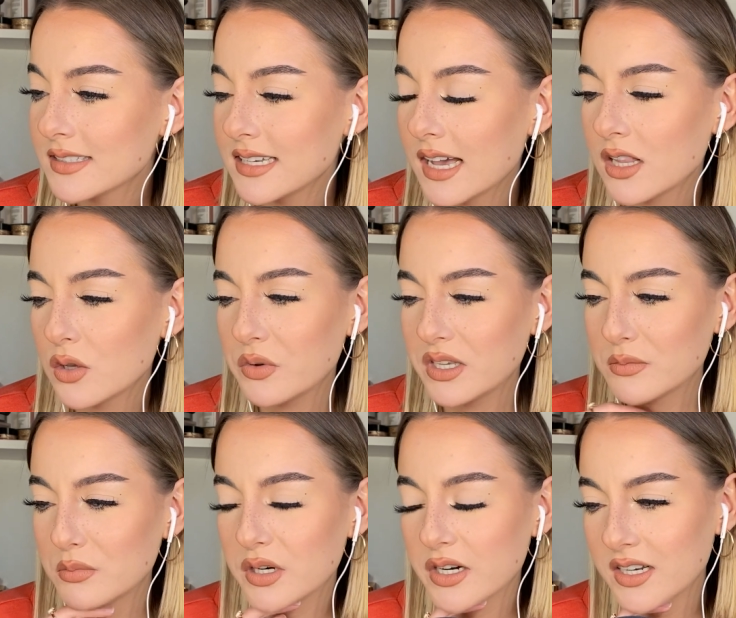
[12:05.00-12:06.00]
Halloween
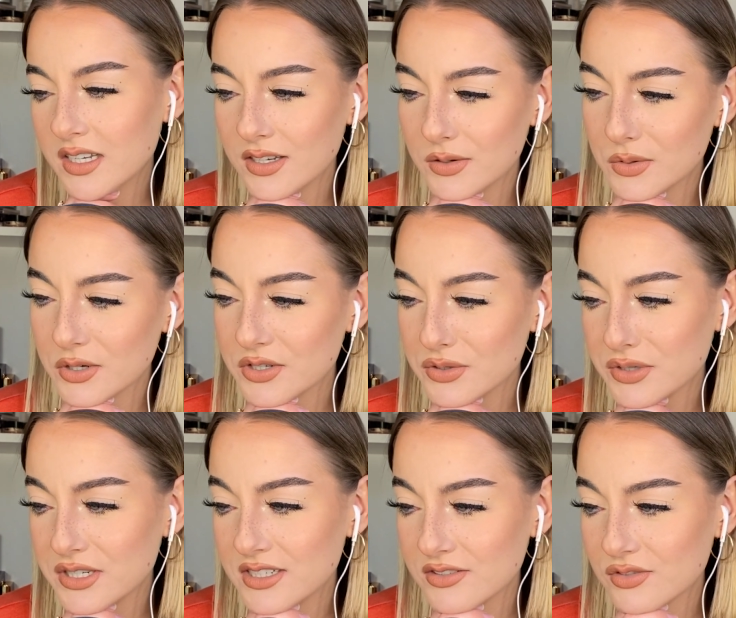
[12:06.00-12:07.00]
party or
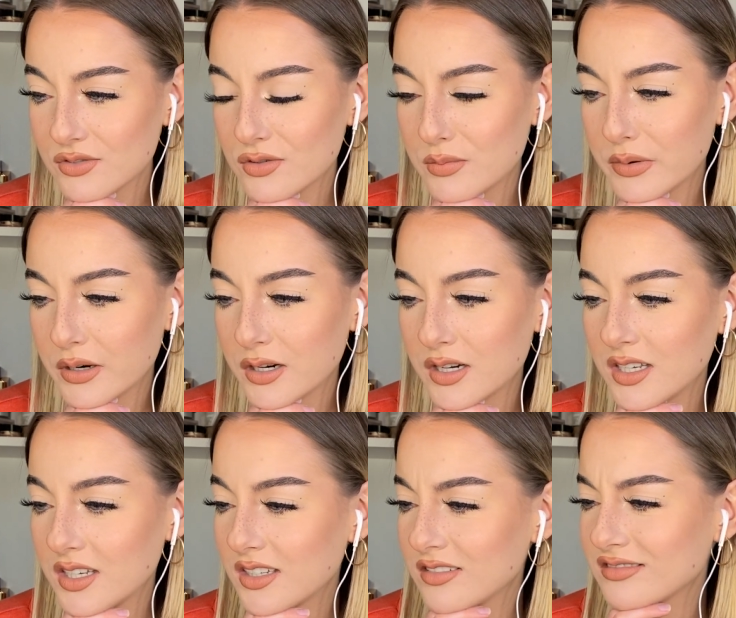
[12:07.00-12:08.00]
traditional
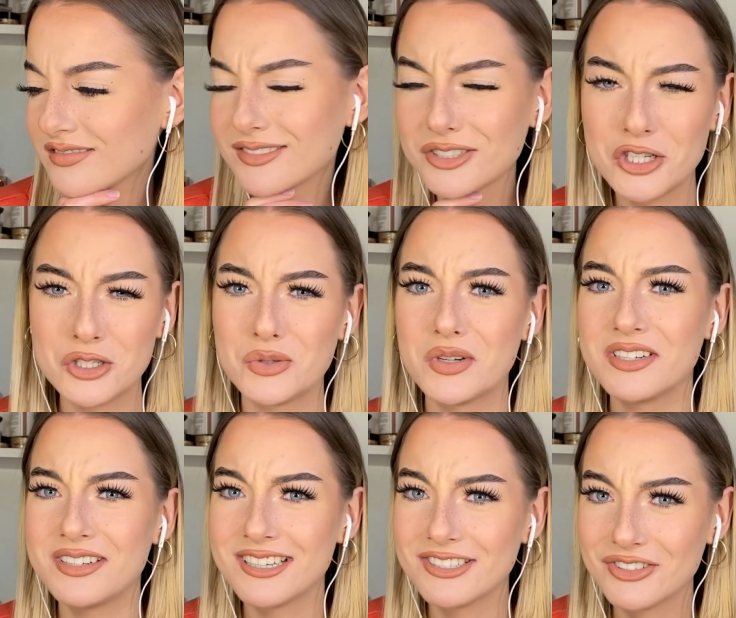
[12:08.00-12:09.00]
party?
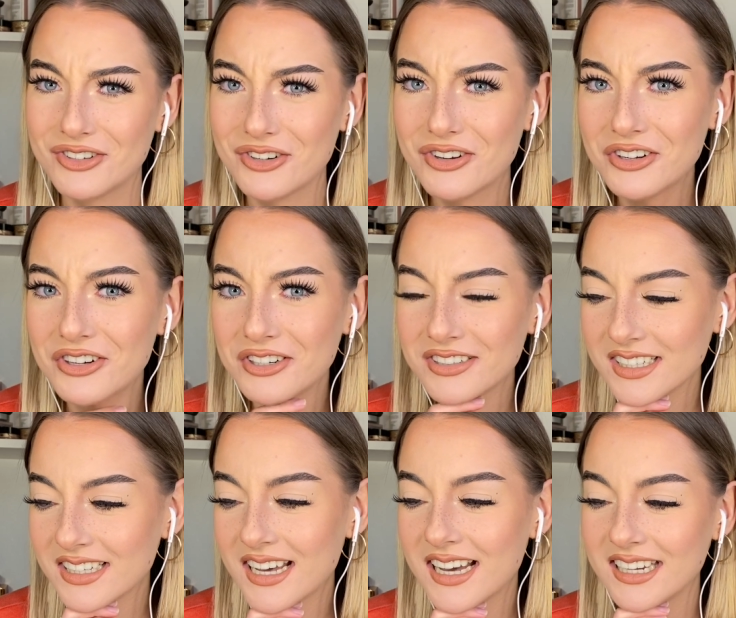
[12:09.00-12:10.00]
Traditional, get
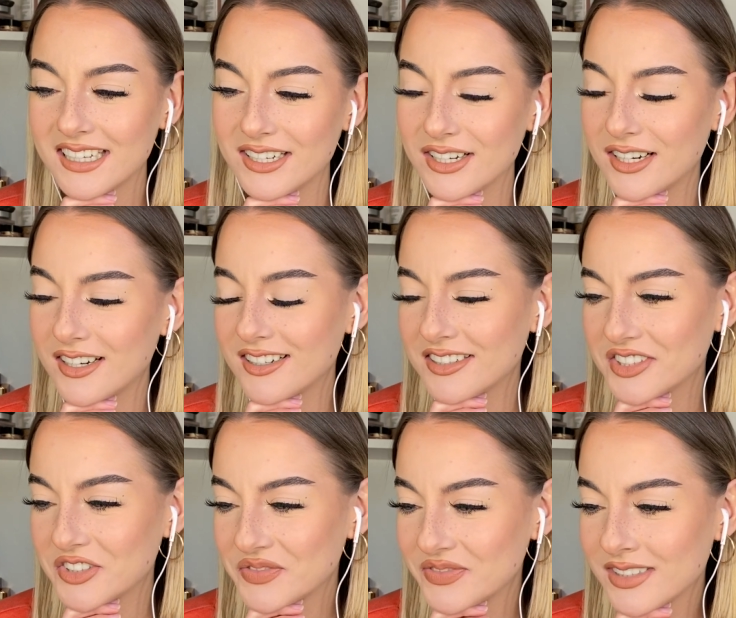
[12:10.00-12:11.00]
out of here.
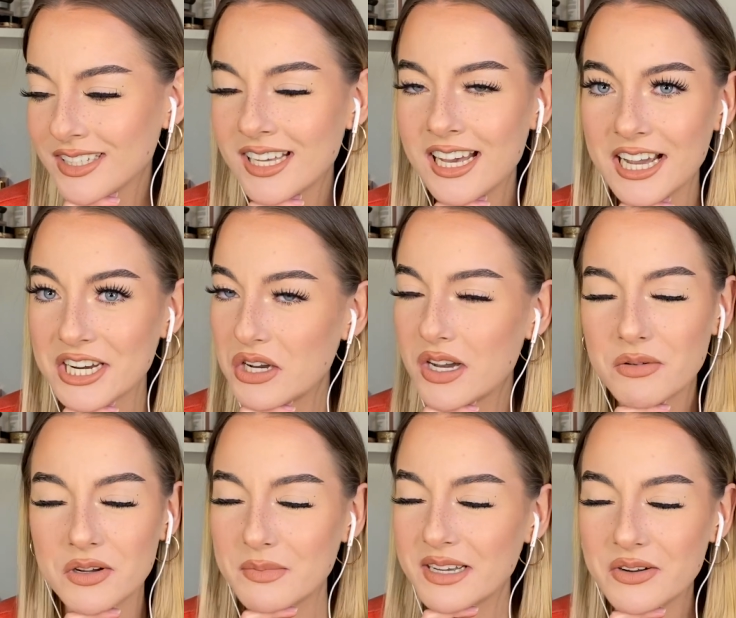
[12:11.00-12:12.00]
I know I
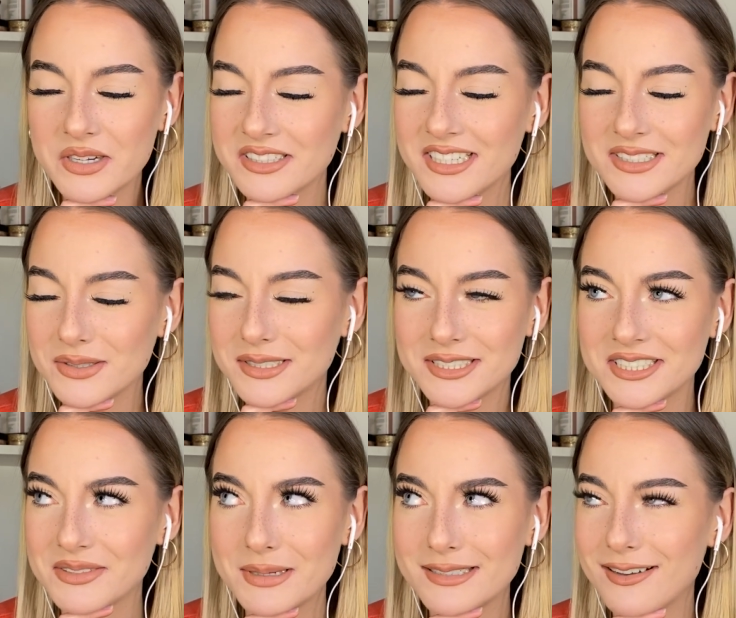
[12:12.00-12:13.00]
wrote these questions
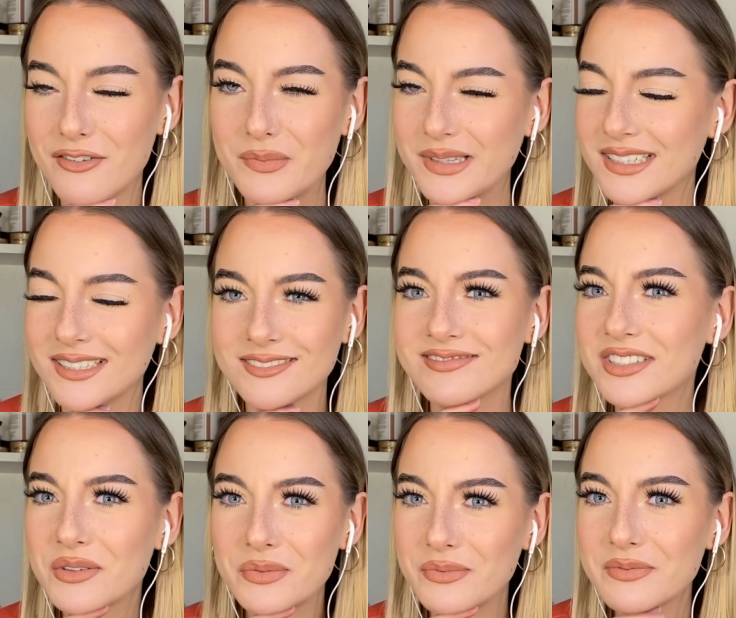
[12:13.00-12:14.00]
myself, but like,
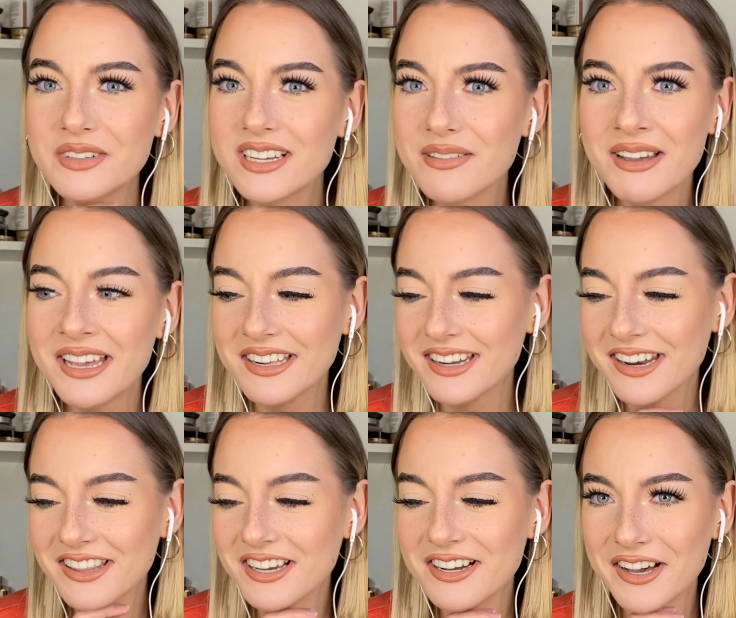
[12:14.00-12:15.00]
get my head out of
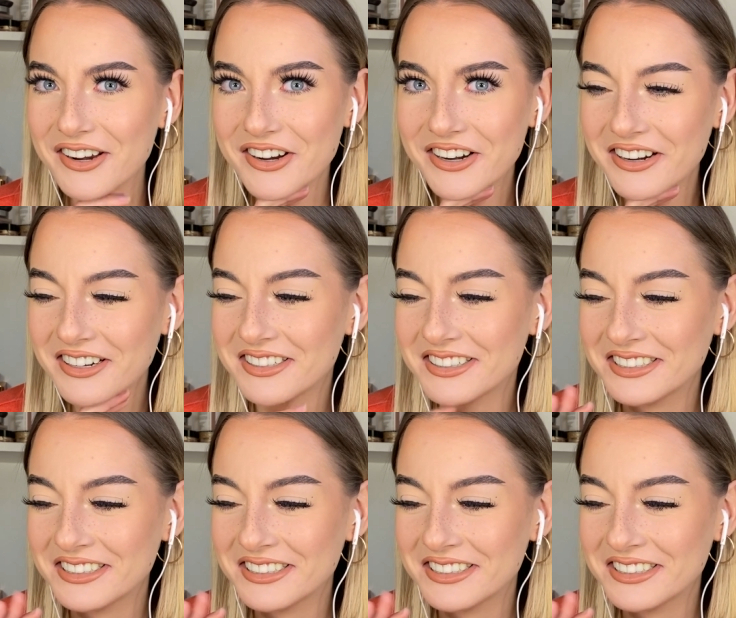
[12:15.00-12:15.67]
the gutter.